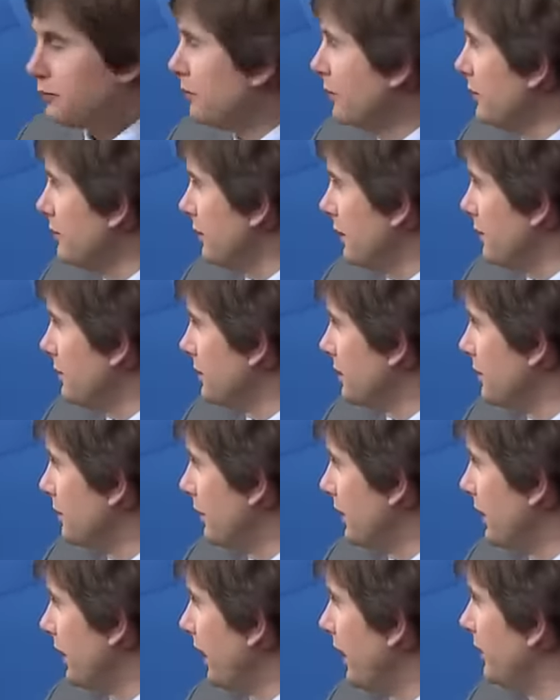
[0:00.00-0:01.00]
of premiums,
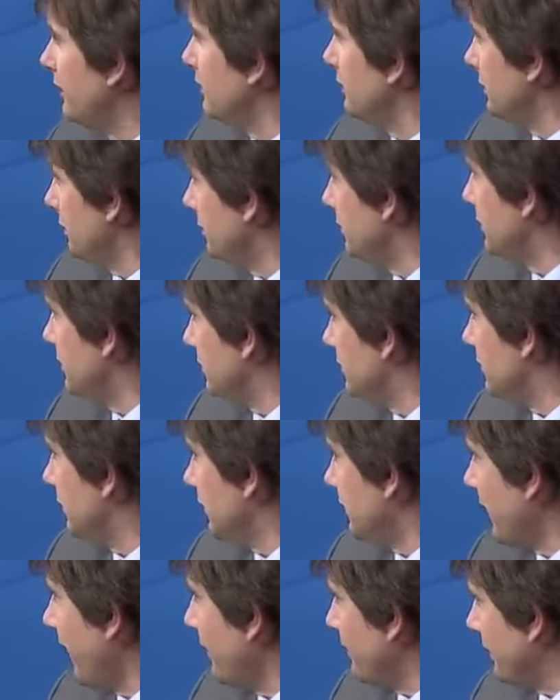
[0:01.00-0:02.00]
but yet
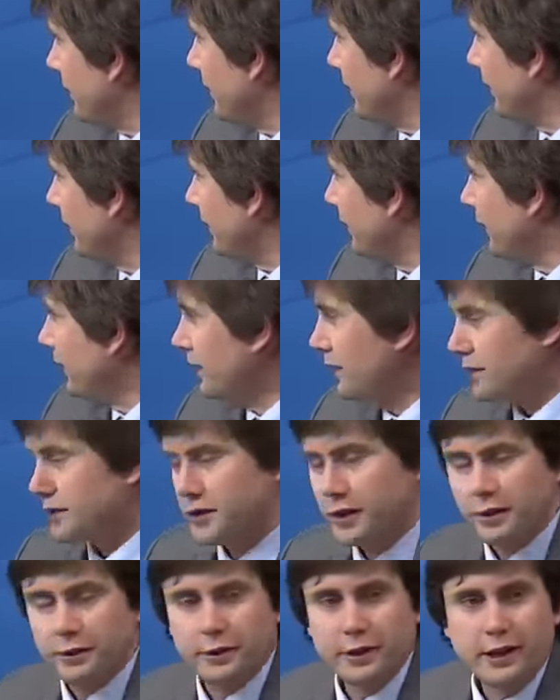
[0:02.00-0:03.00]
it's happened. Yeah.
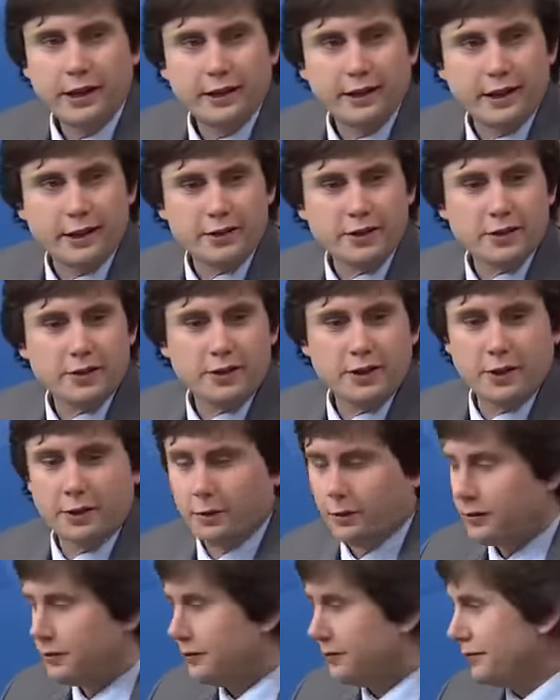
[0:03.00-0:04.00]
So that's just,
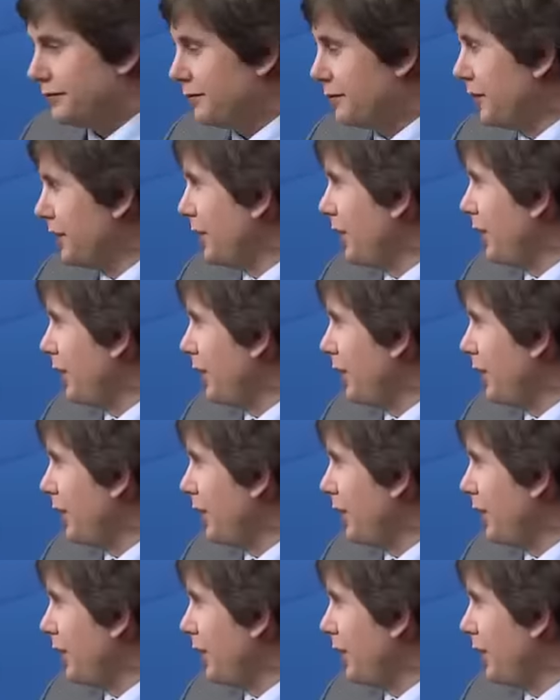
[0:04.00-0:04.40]
we